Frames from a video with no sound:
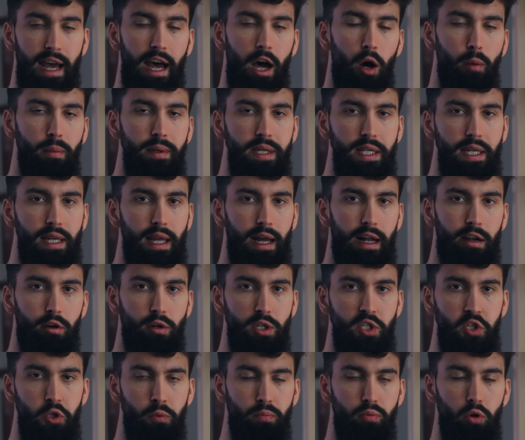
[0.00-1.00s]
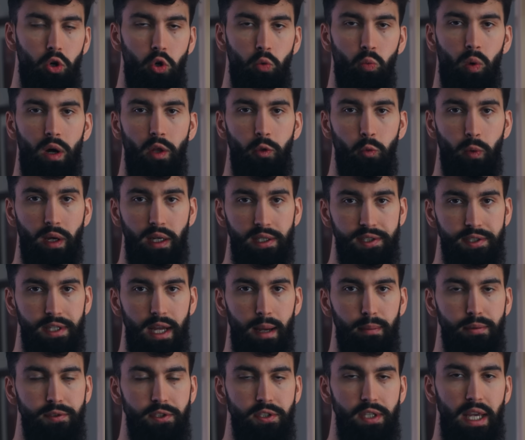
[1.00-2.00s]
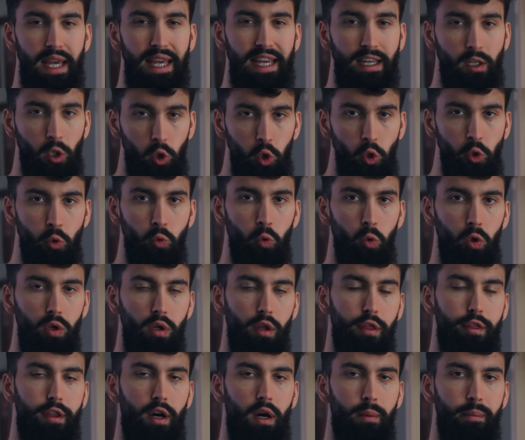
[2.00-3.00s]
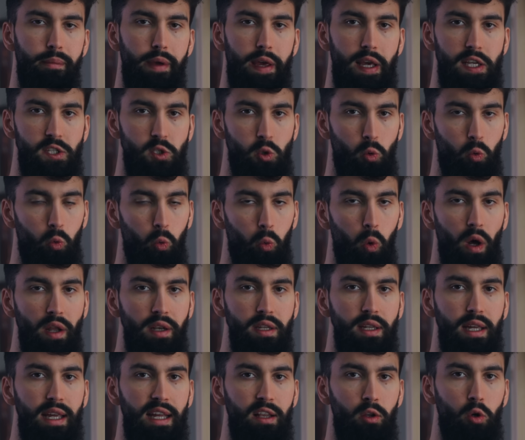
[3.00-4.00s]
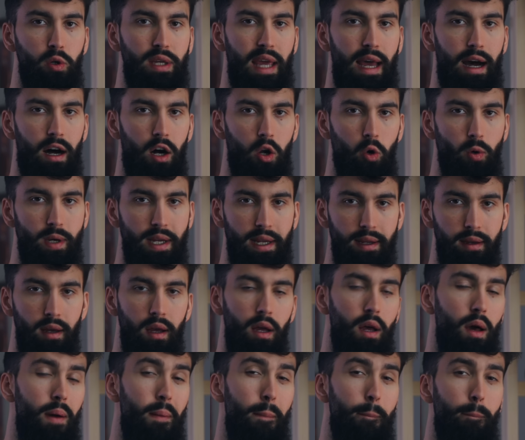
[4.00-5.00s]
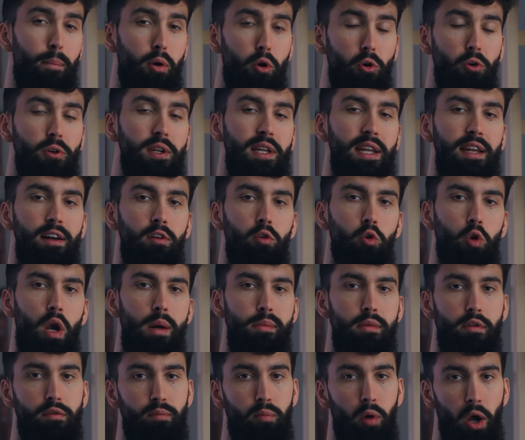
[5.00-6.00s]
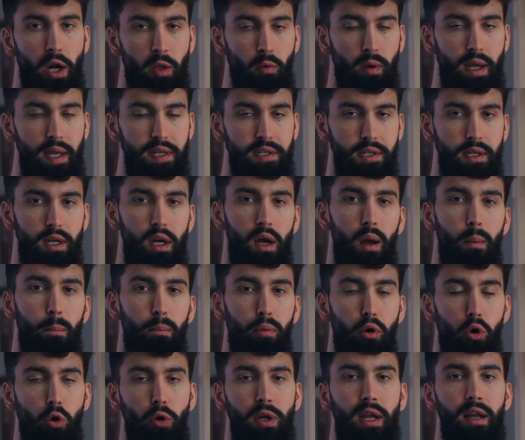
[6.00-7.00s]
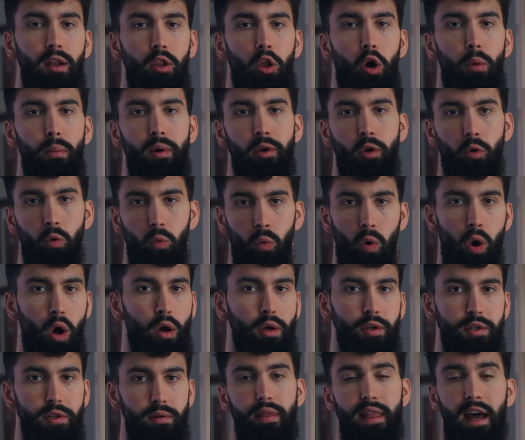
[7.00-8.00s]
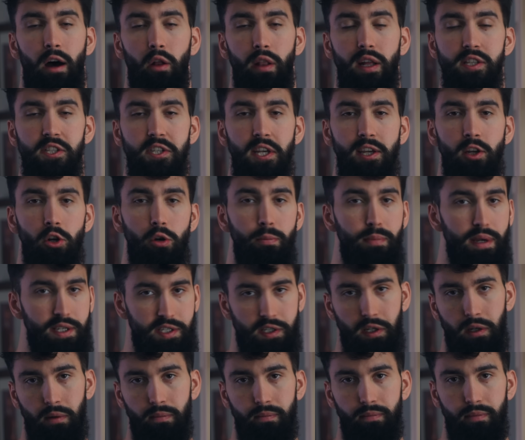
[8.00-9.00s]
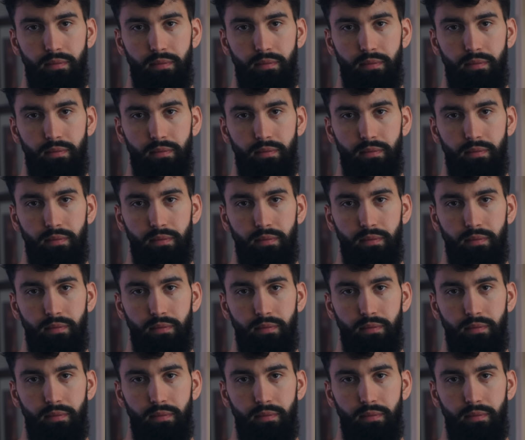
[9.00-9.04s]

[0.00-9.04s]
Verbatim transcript: how many calories you burn while doing steps, a good rule of thumb is 1 kilocalorie per kilogram of body weight per kilometer walked. Now, let's say you're busy